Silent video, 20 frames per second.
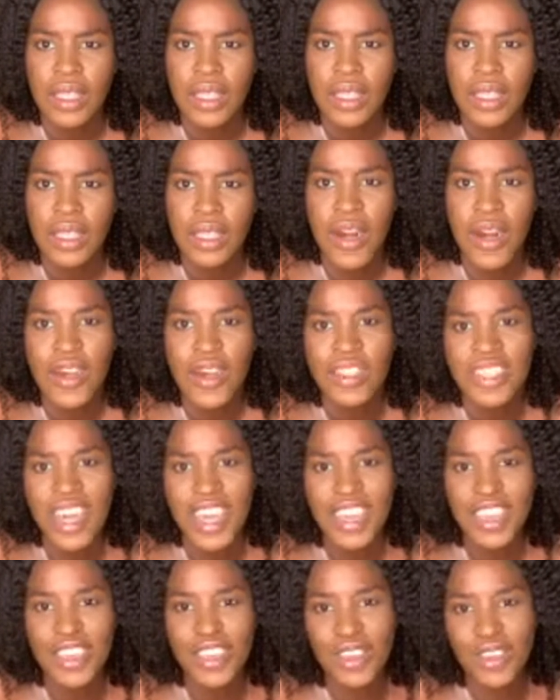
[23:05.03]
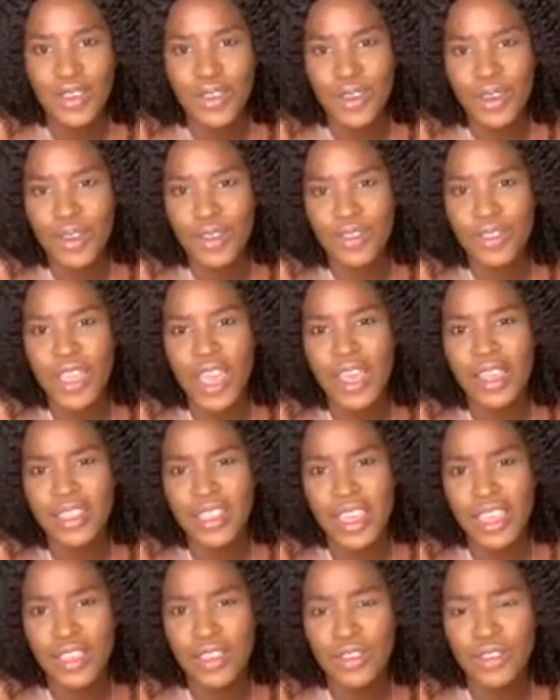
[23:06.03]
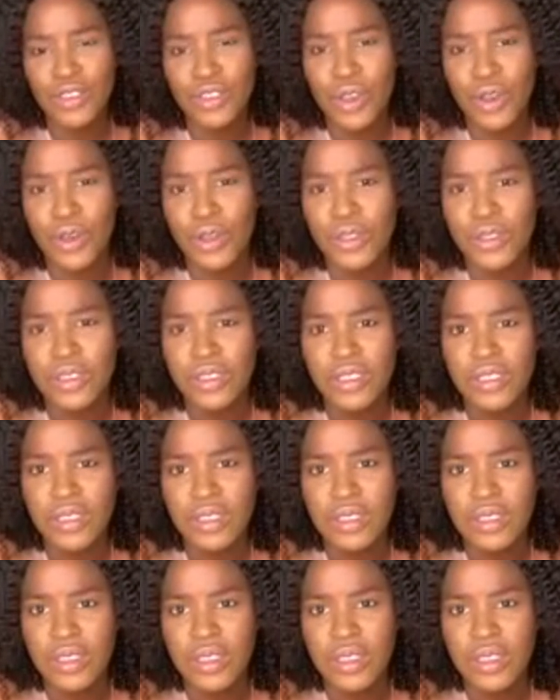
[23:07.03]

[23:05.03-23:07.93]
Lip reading: Oh, thank you. Thank you, Jones.